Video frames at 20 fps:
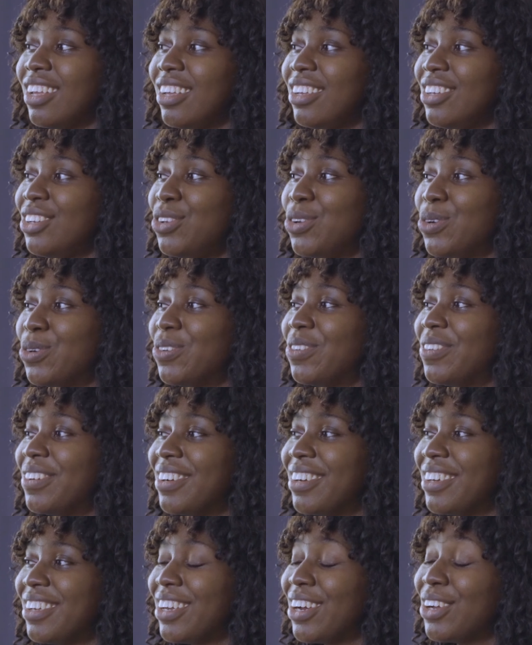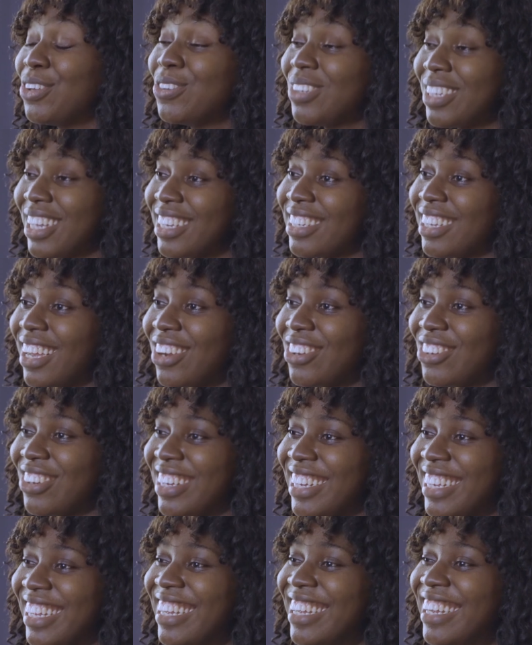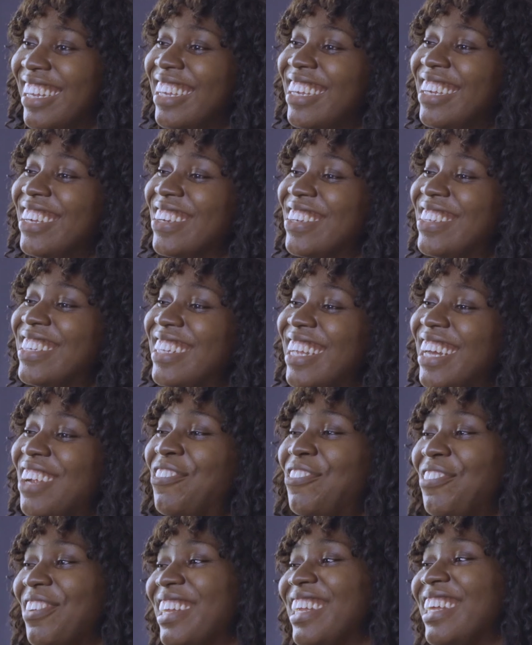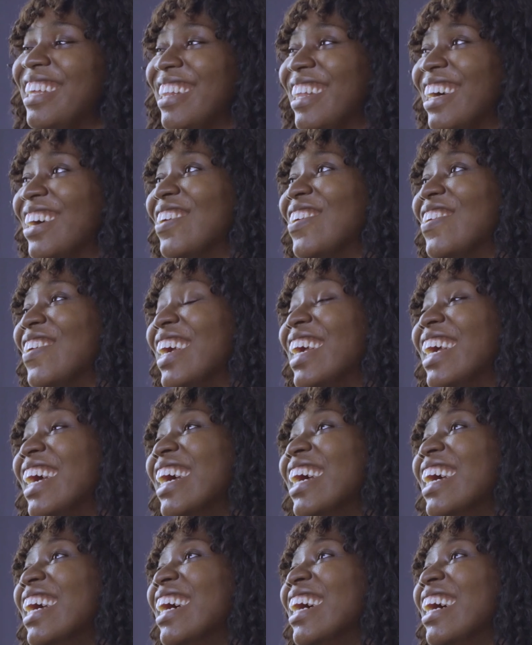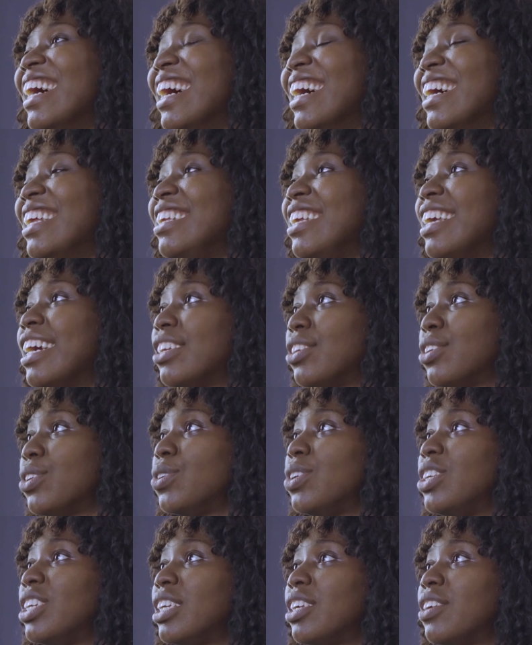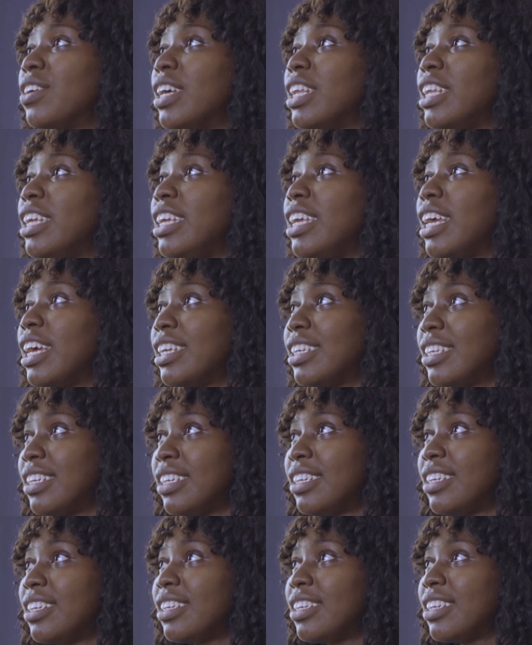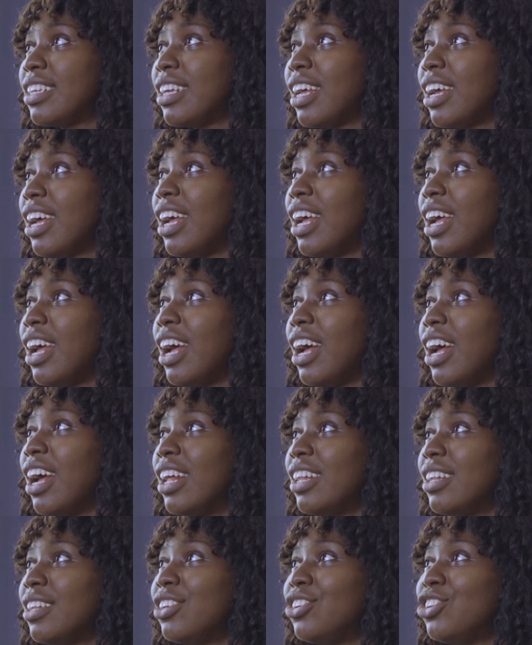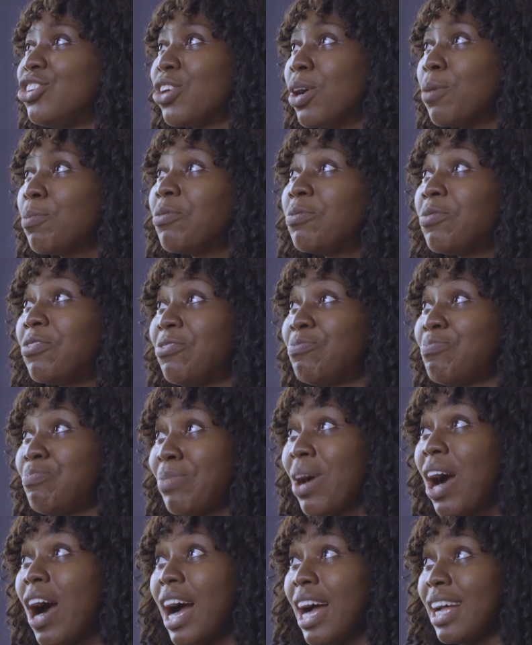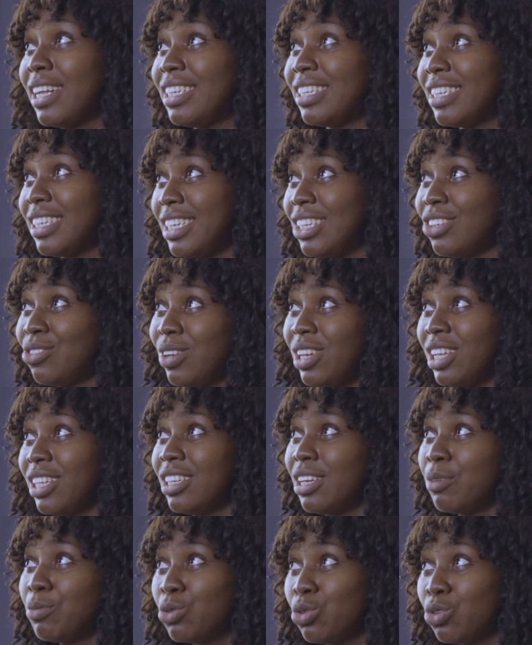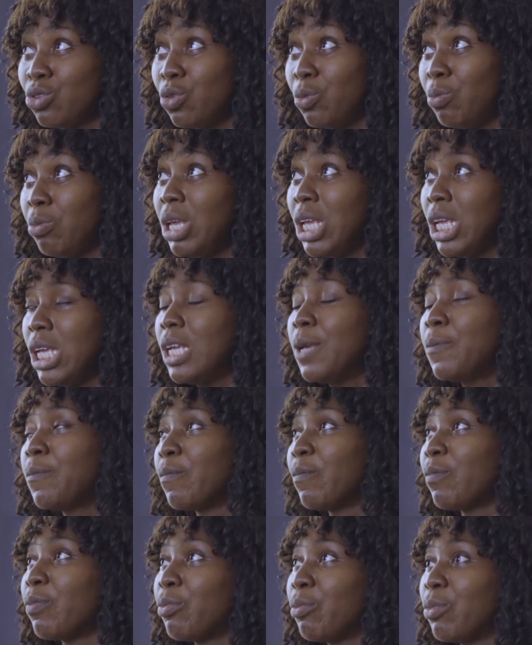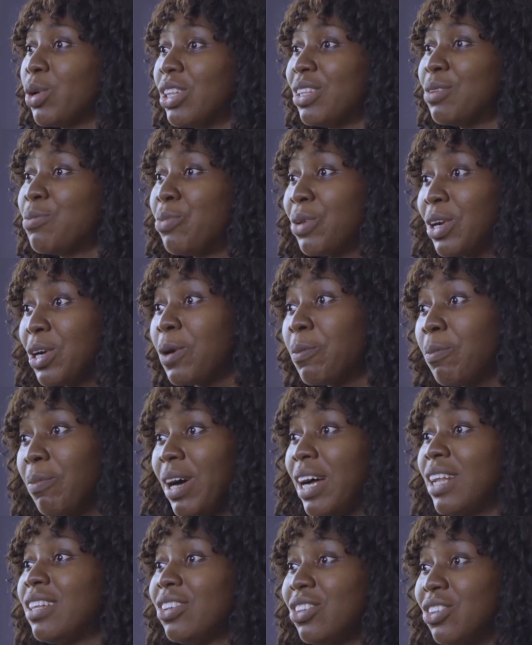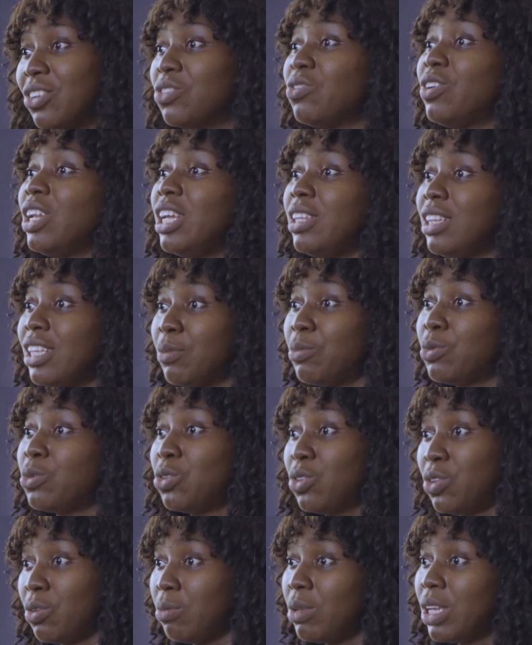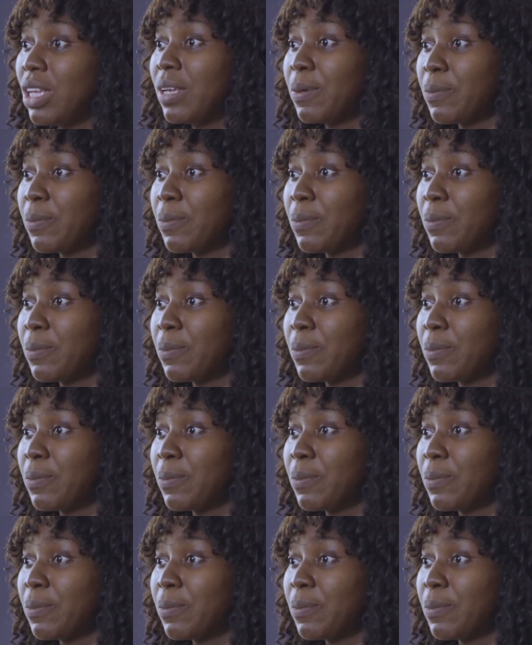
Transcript: you're useless, actually. You start feeling that way. And yes, so generally, yes, the job part is relatable to me, but the breakup part is not relatable to me.